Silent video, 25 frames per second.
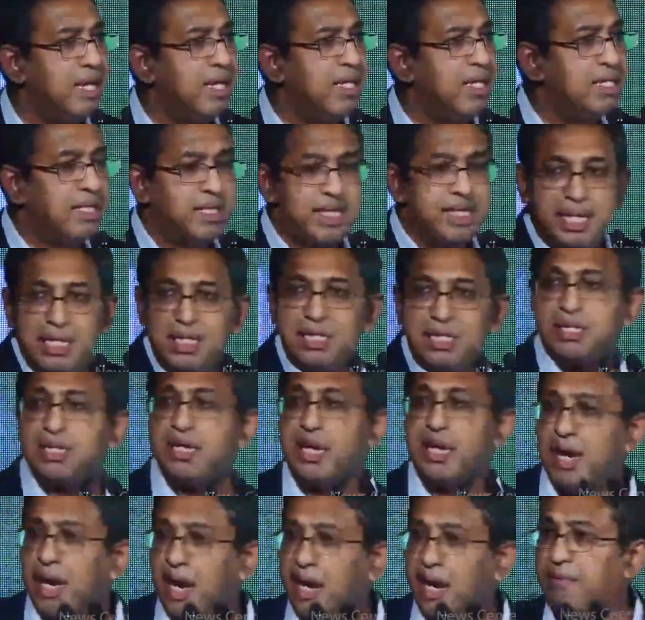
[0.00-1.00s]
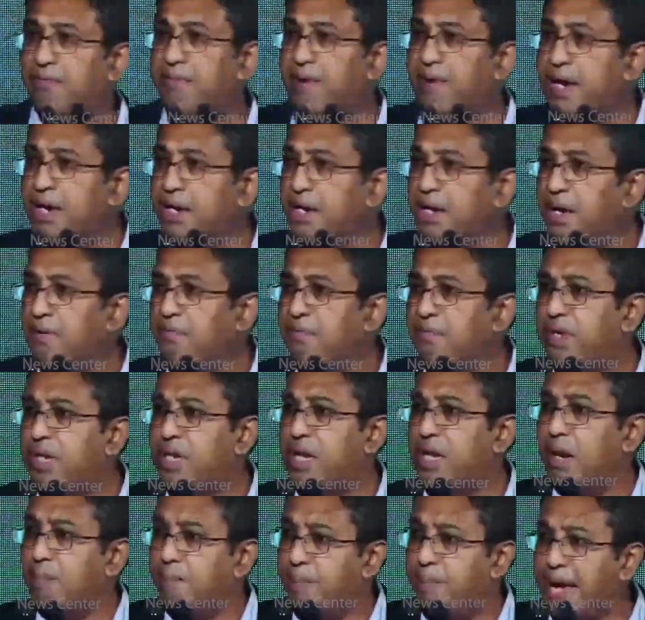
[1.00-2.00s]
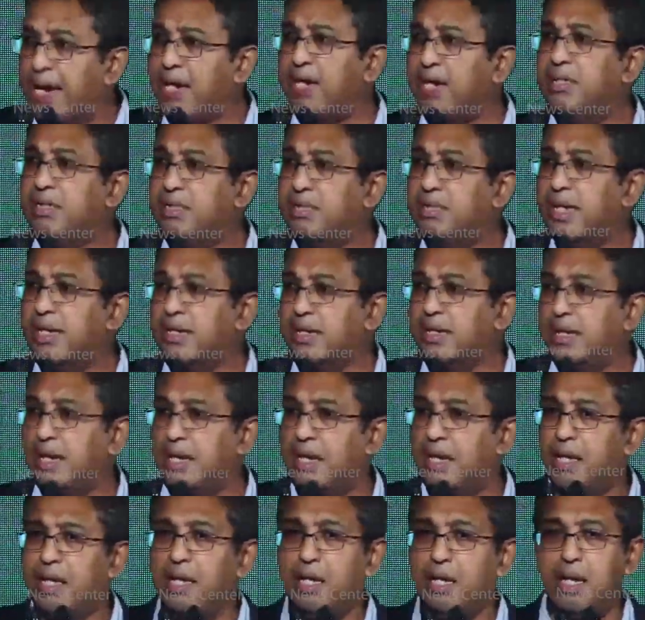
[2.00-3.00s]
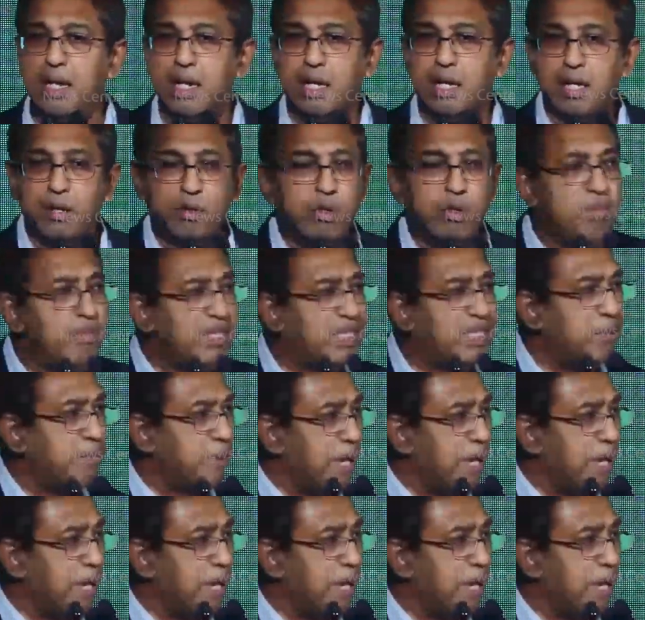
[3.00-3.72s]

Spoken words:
since the advent of the apparel sector, during Mr.